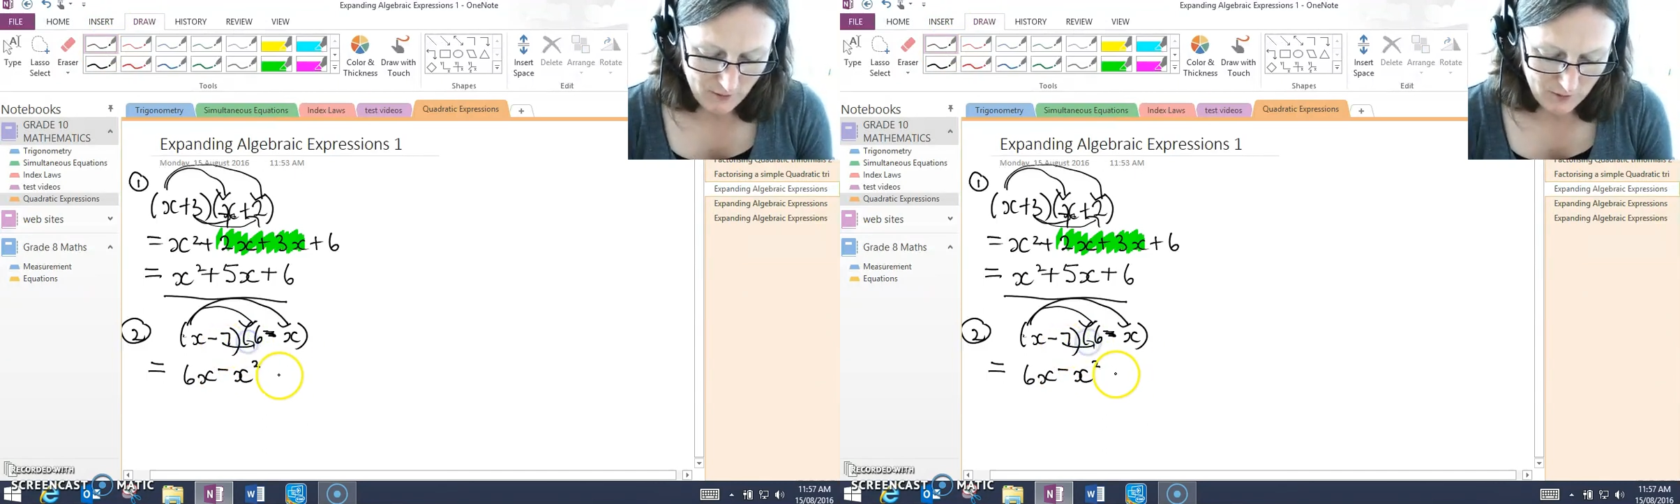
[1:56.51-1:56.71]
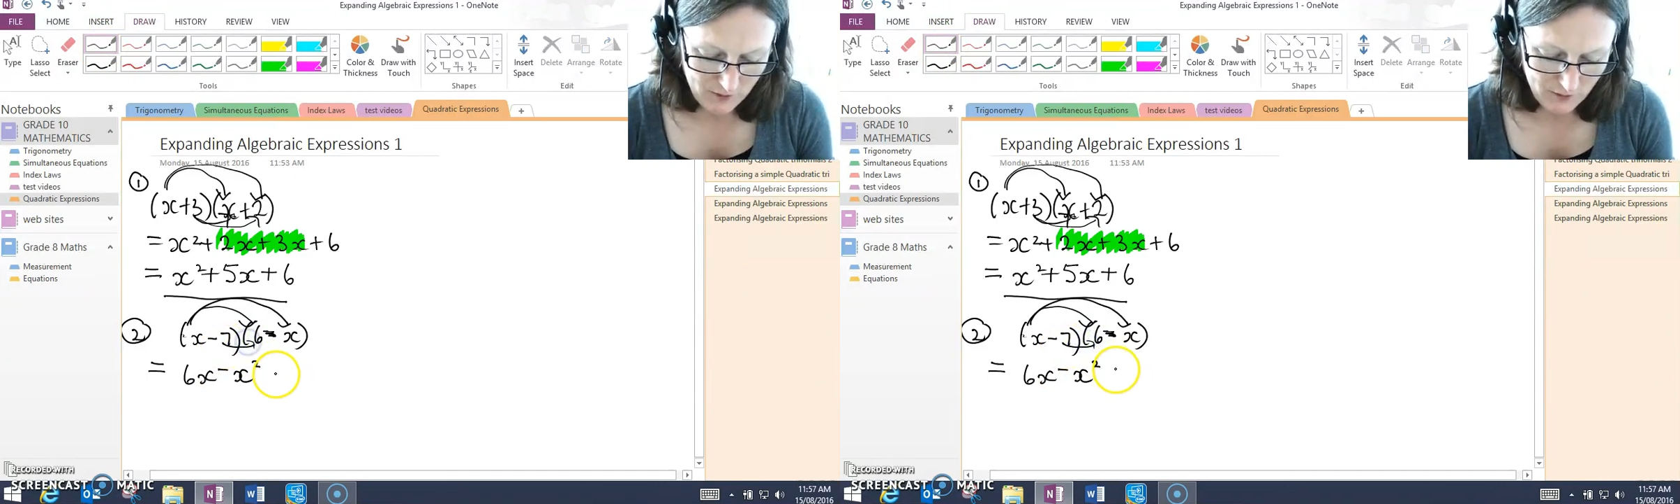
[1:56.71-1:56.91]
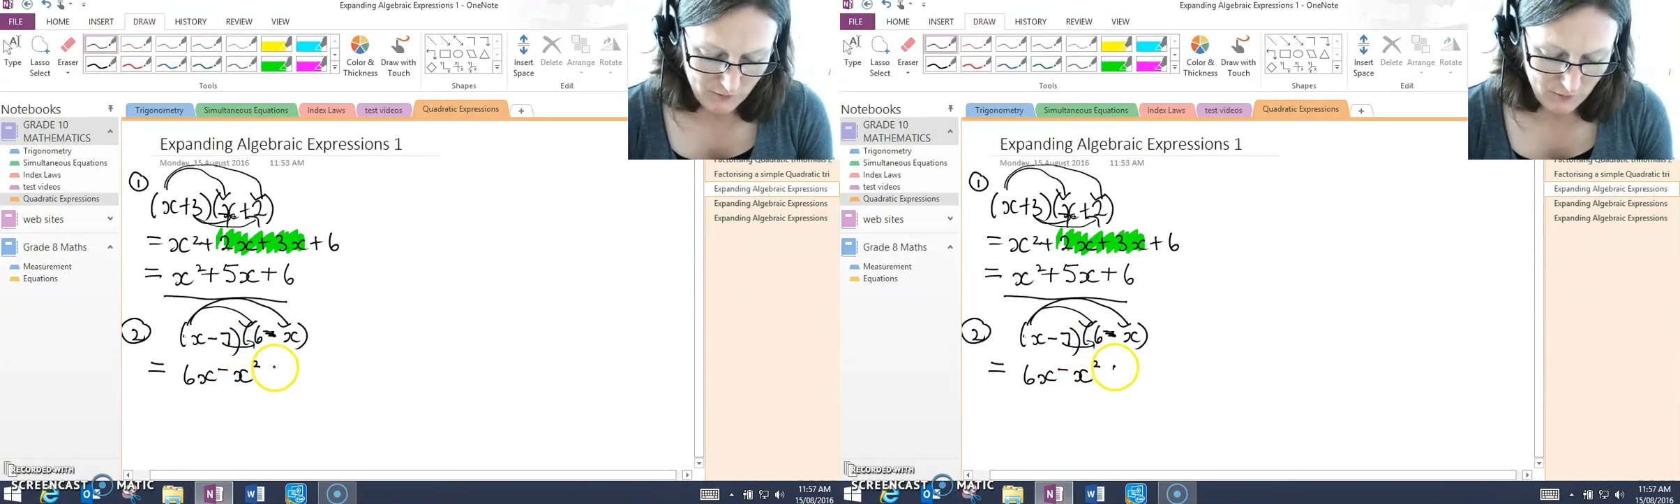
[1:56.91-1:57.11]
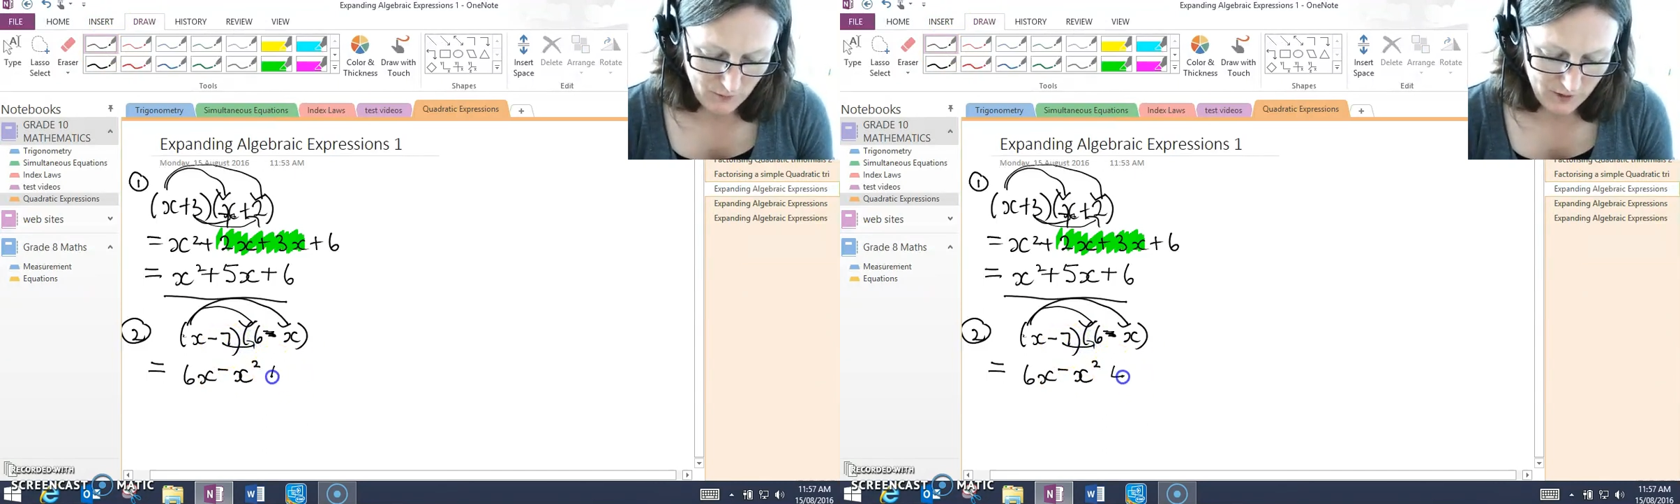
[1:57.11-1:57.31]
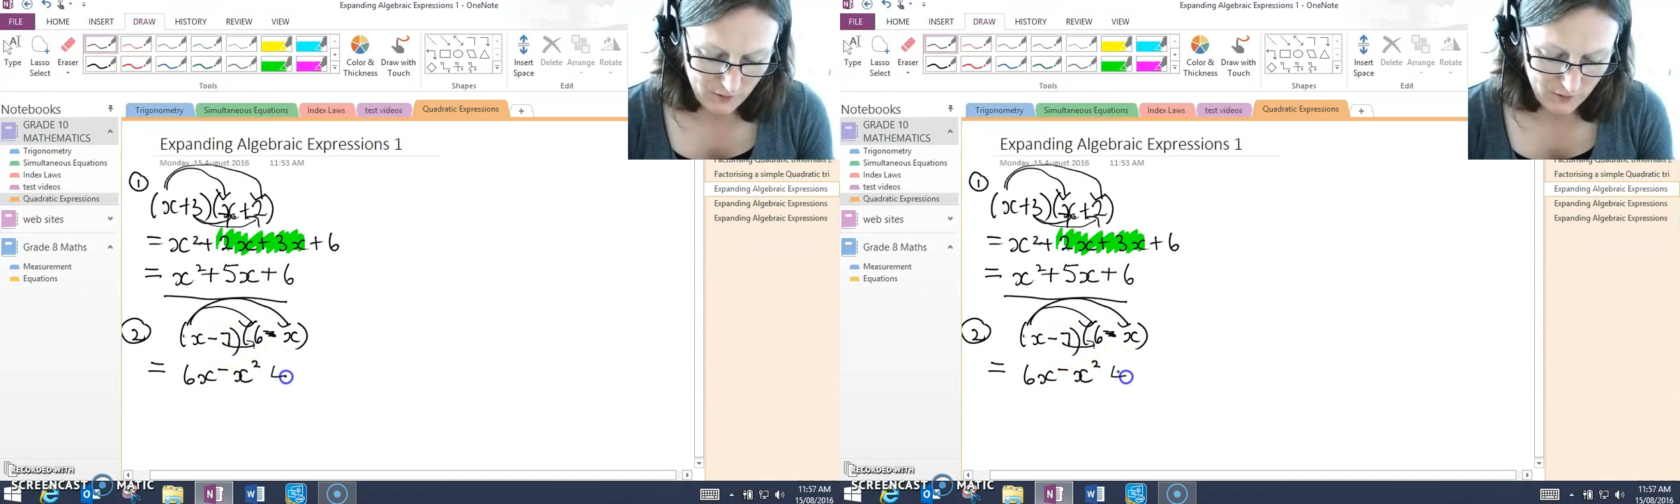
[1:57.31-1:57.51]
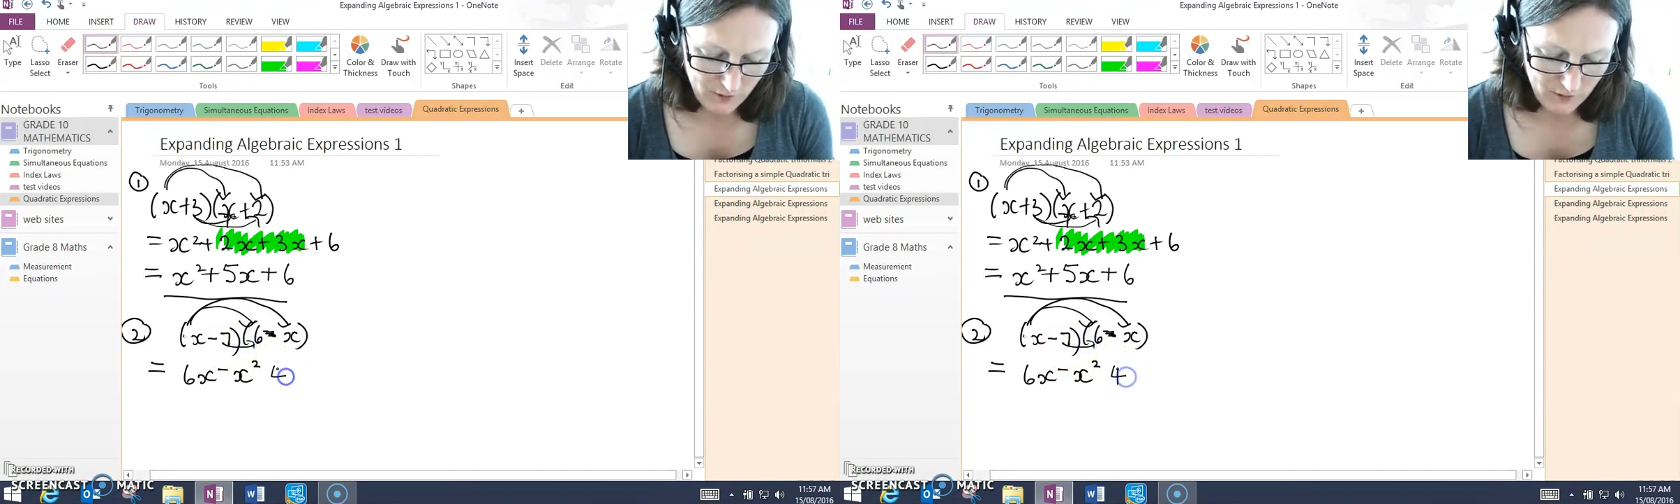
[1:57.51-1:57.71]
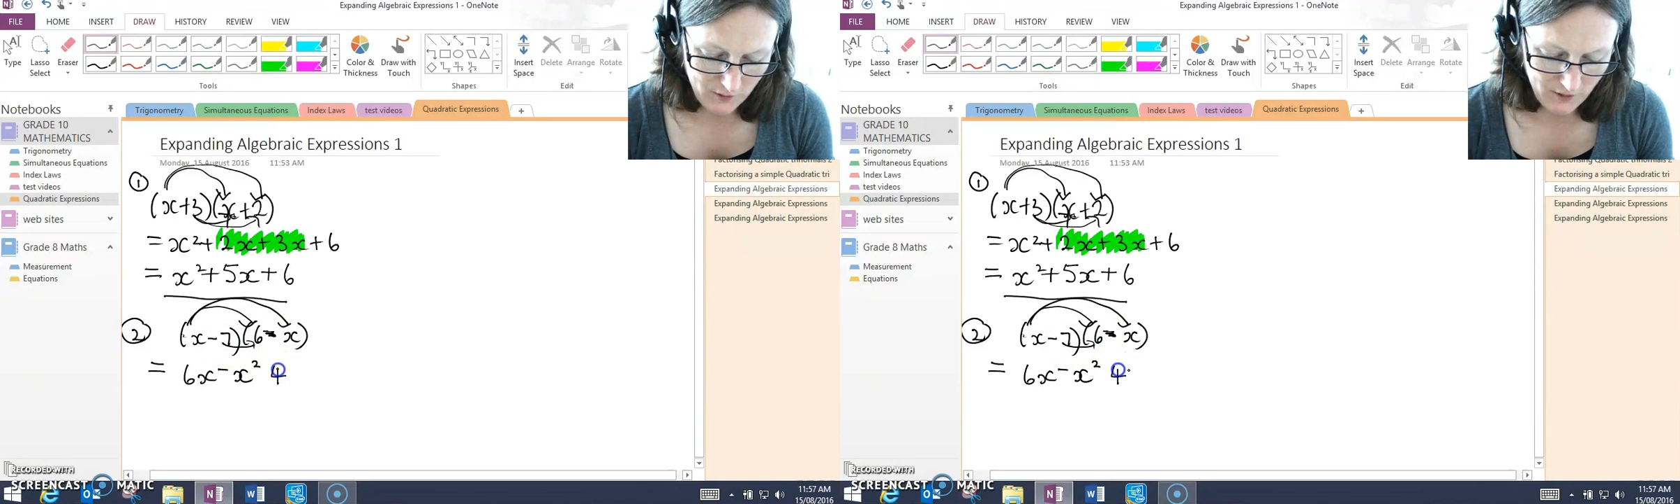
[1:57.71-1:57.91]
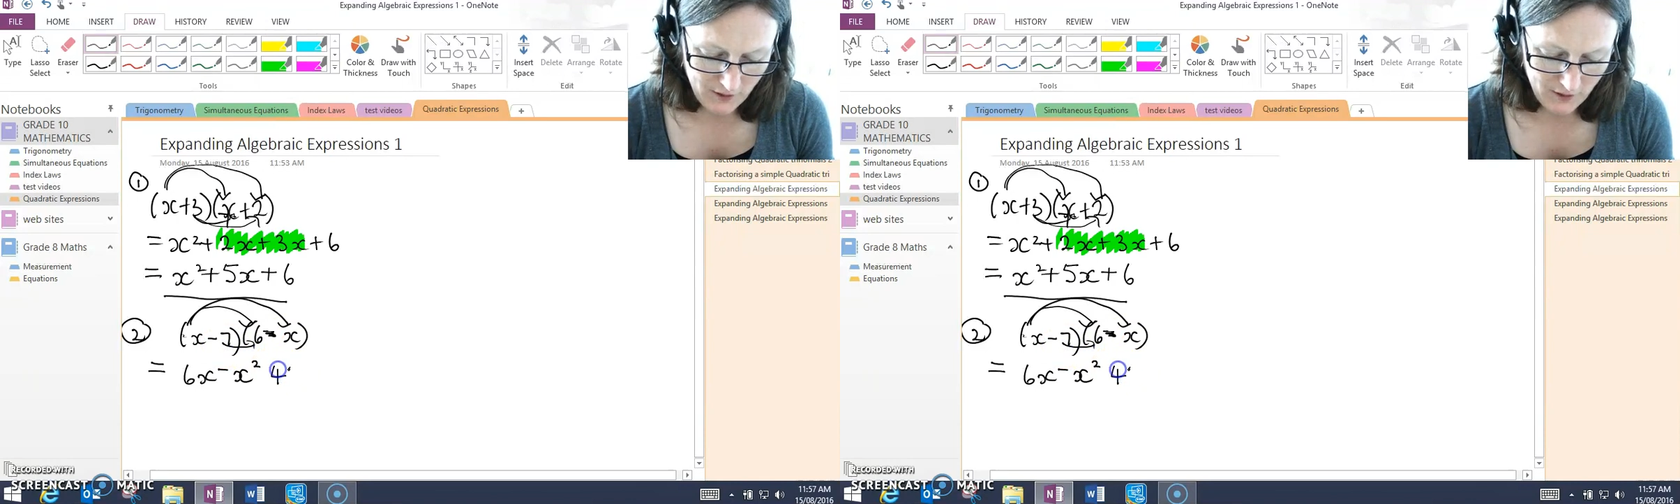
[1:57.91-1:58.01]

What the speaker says: which is 42.